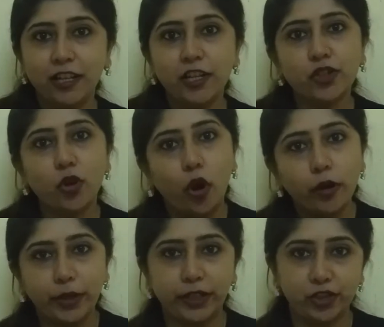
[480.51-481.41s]
or
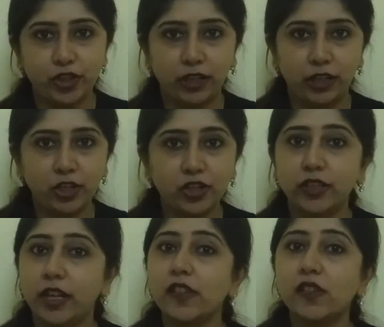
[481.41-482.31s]
British English, there
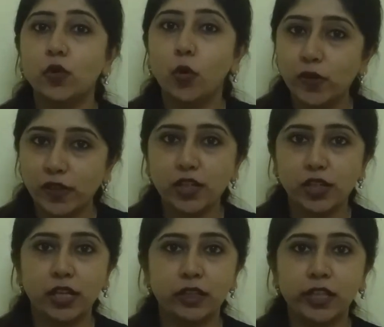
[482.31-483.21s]
is no such
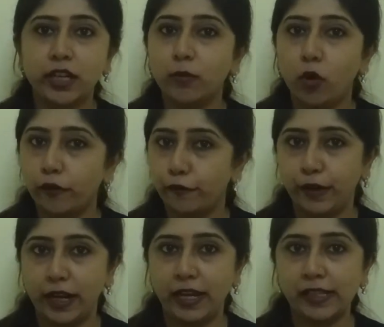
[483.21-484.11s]
idiom or
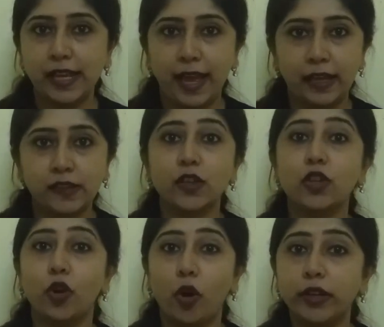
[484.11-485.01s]
phrase as
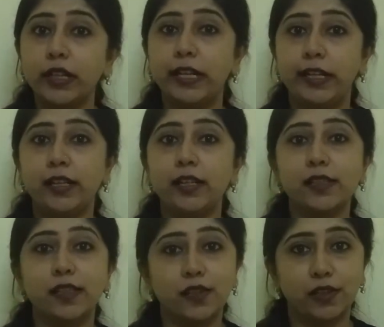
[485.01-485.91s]
your needle
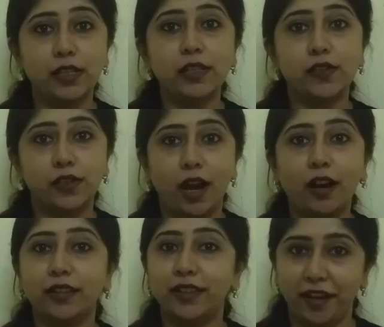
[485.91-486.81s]
is still
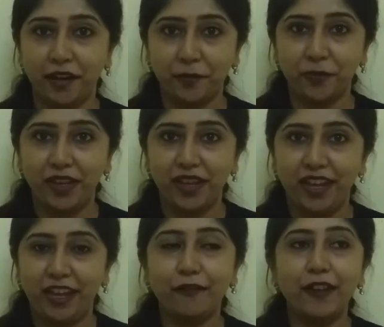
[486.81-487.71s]
stuck there.
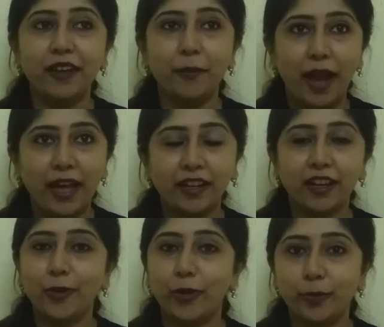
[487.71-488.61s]
If an American
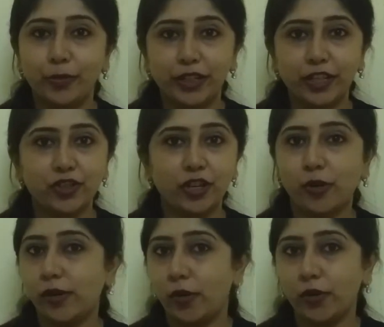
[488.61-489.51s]
or a Britisher or
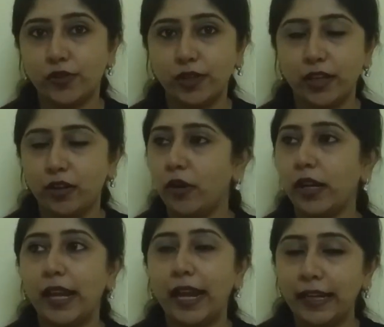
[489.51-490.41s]
an Australian or
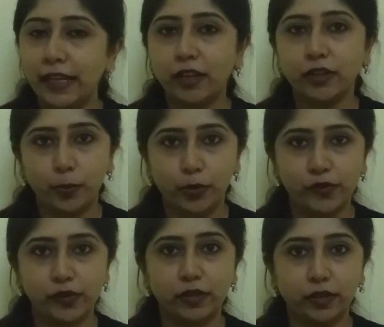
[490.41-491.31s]
any other
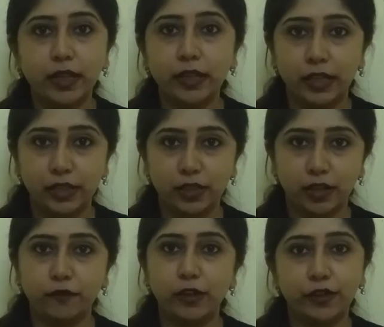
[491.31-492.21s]
person other than Indian
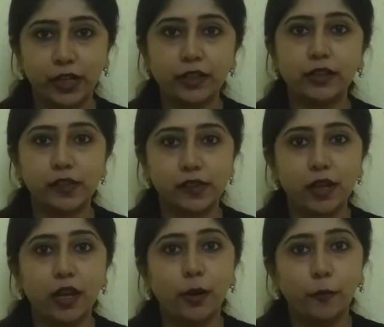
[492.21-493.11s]
will read this
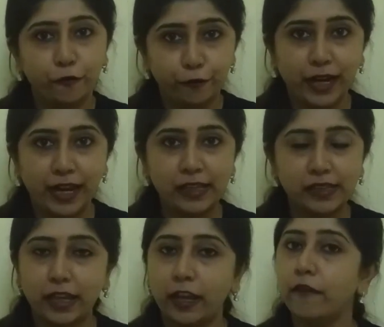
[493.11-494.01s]

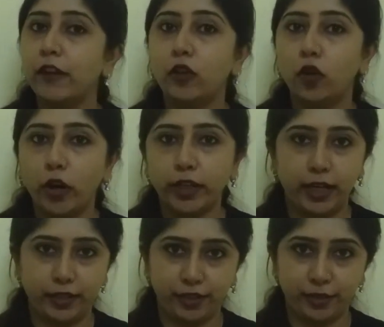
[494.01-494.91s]
phrase, he will not get it.